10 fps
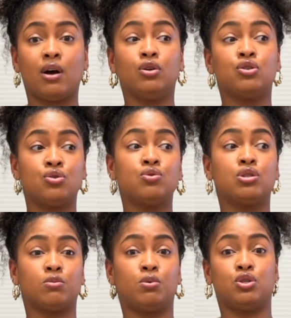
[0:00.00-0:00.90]
you're choosing
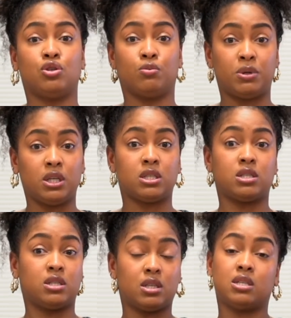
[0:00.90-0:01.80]
to put your peace
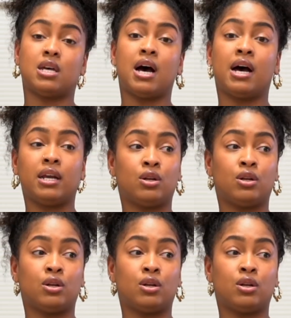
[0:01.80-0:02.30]
to the side